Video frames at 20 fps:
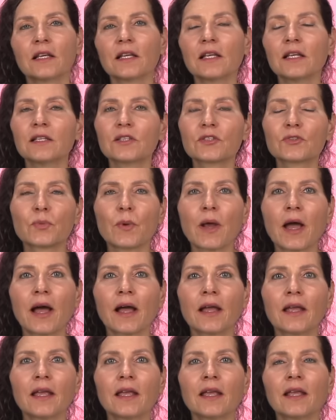
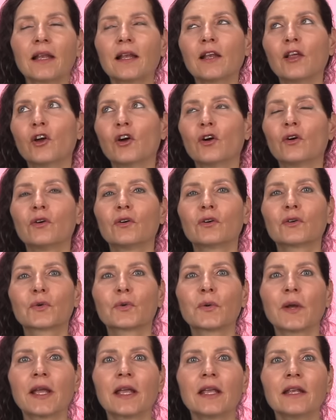Israel,
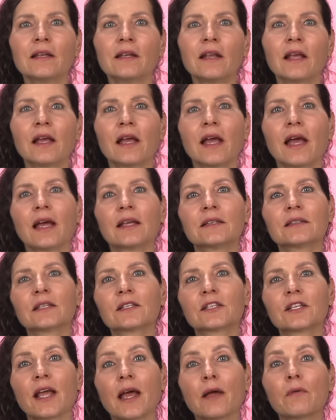Ukraine and the
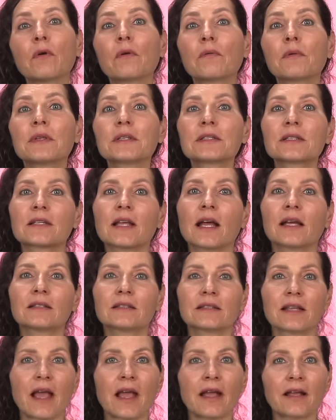terrorist
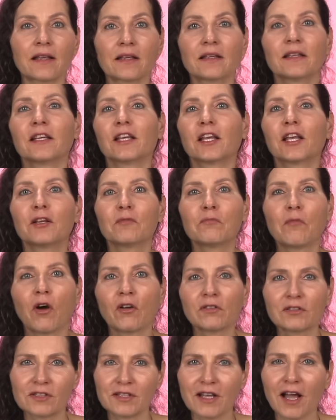attack in
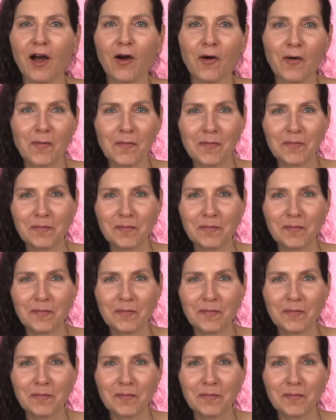Moscow.